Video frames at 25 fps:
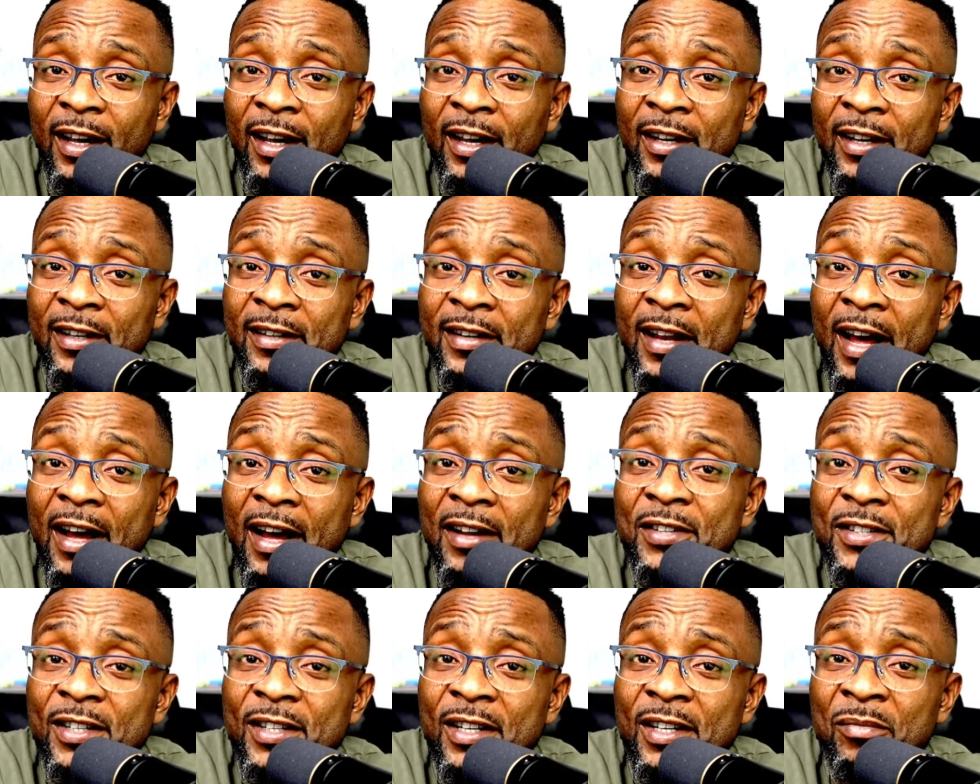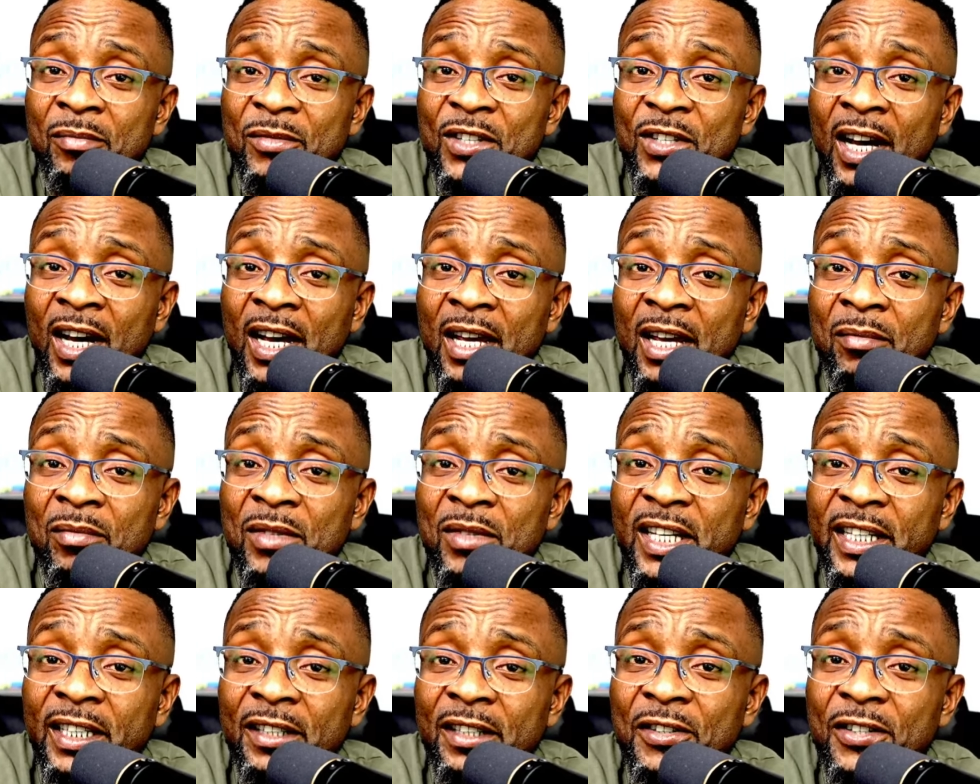that same time,
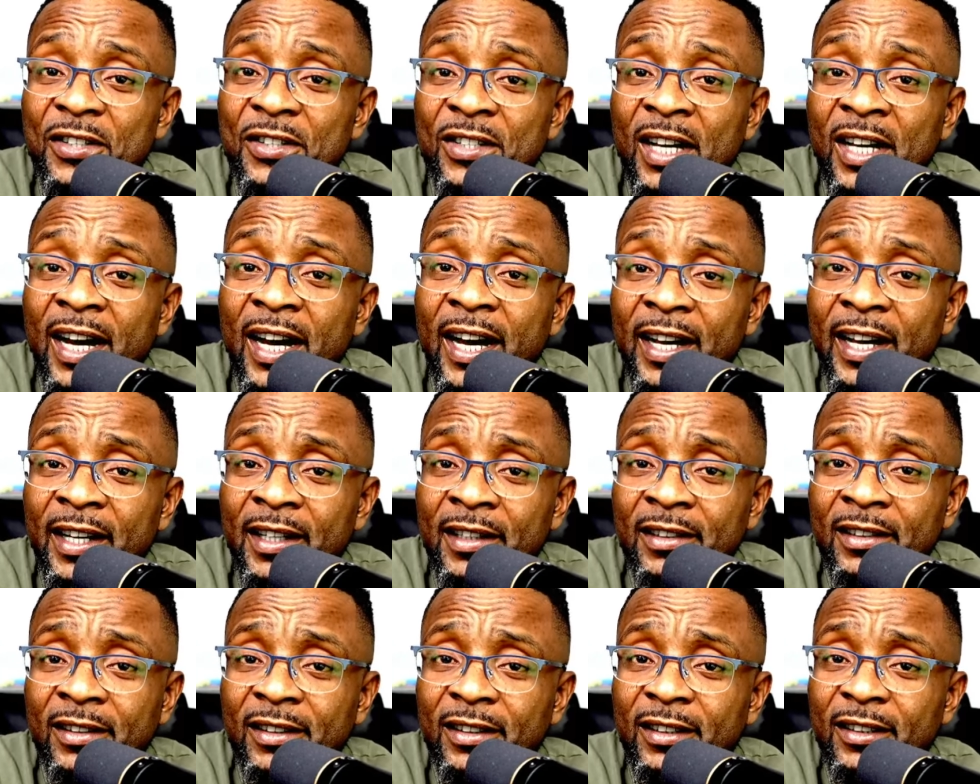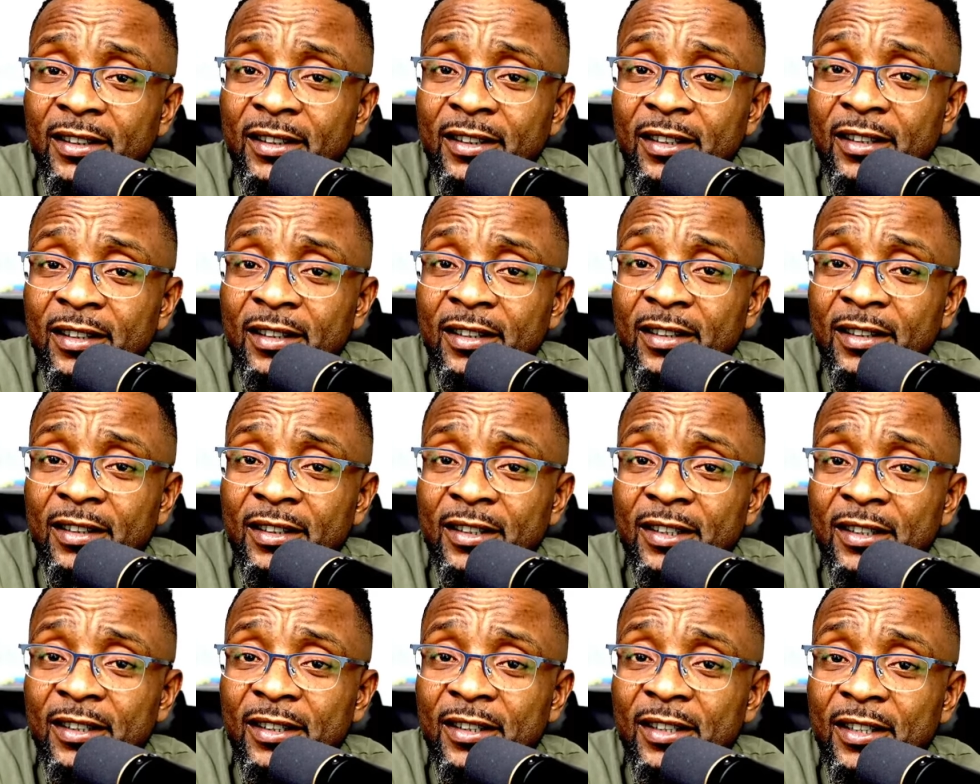he signed
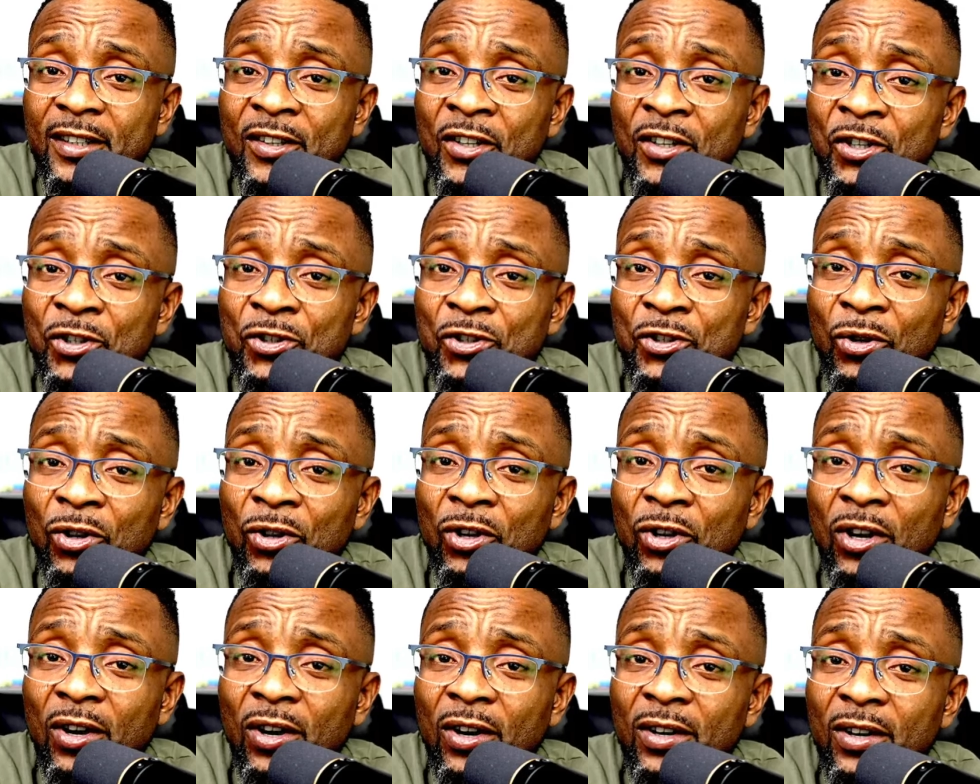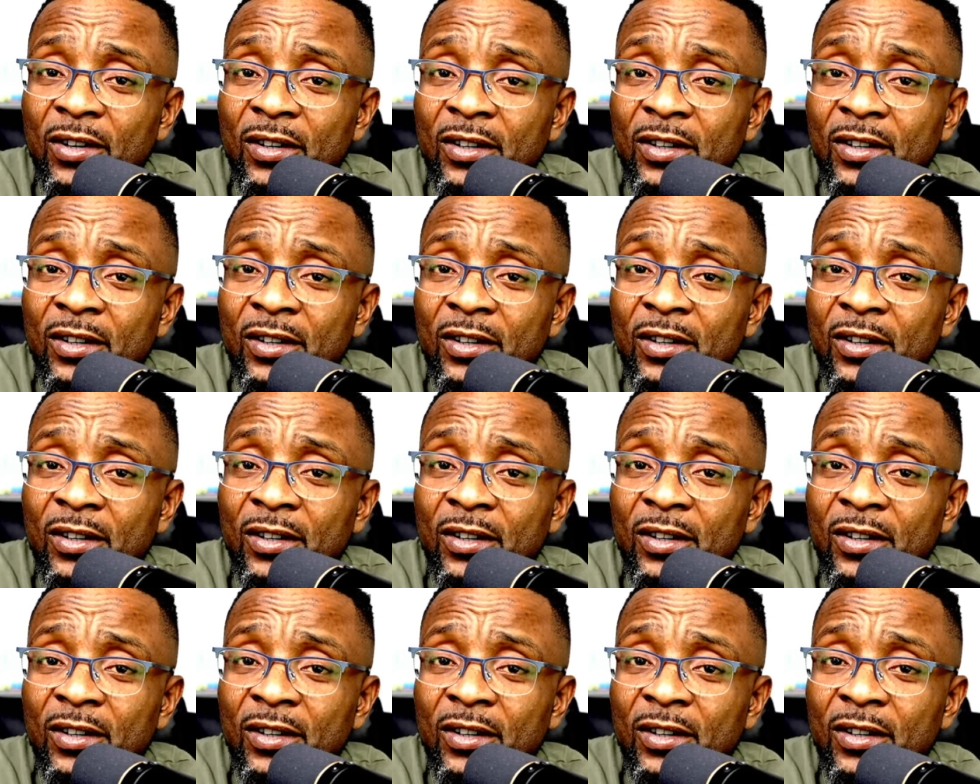into law.